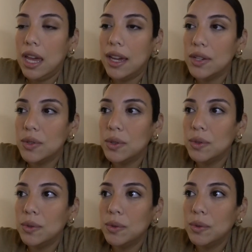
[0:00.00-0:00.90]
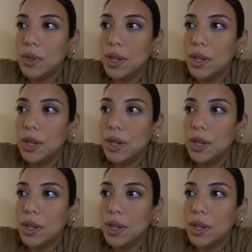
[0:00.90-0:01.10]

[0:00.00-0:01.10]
I had to,